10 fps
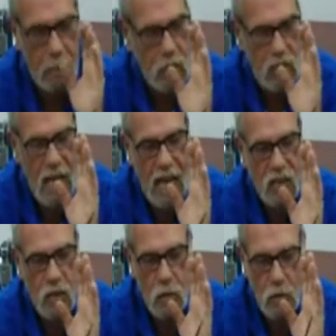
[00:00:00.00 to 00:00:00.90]

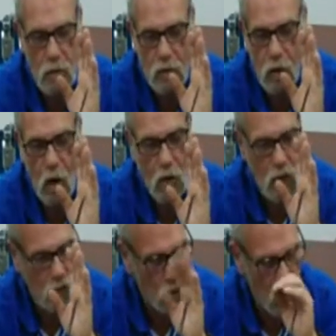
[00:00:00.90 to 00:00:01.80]
Hemostats uses are
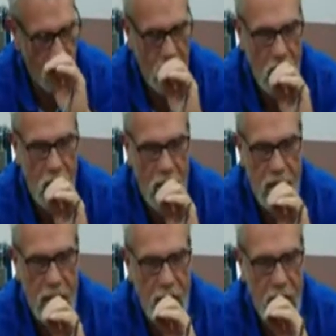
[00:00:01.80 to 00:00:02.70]
so
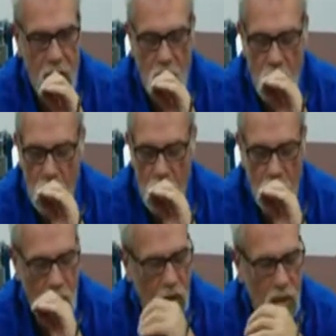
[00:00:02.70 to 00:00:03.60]
varied and
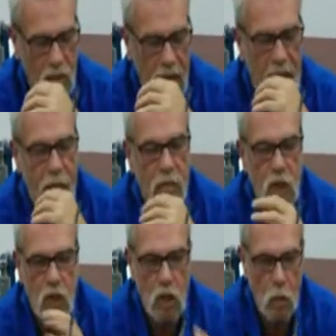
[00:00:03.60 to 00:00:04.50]
they have
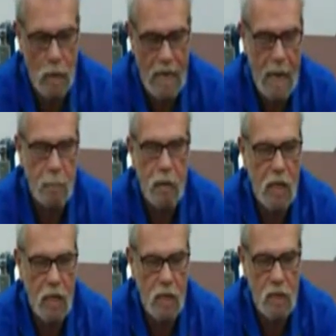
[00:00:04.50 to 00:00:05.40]
so many
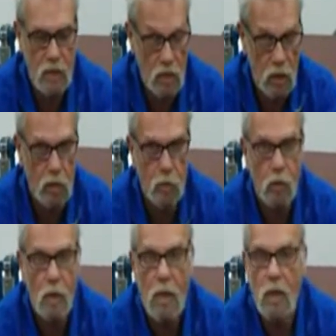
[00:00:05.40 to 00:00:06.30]
applications in
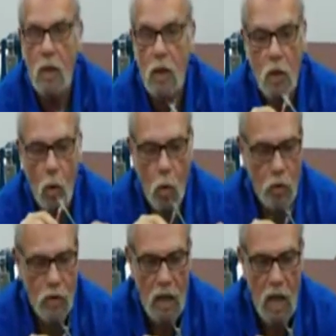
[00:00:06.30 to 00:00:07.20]
general
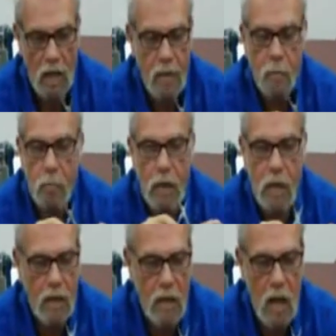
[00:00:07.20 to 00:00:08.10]
orthodontic,
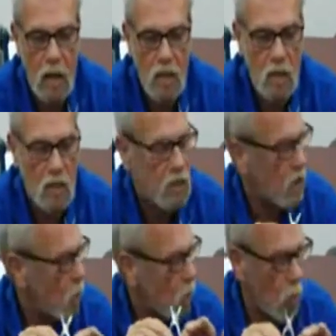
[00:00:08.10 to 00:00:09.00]
periodontists,
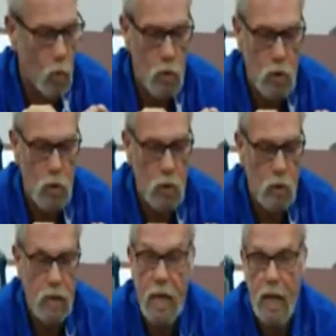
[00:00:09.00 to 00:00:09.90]
oral
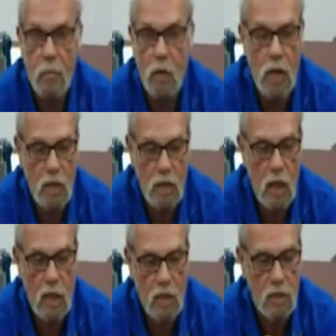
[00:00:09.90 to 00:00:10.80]
surgery, and
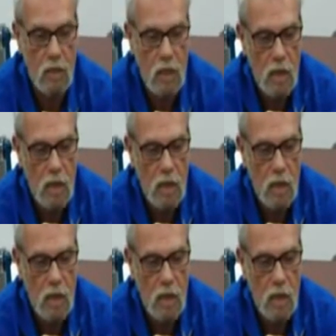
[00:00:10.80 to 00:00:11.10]
prosthodontists.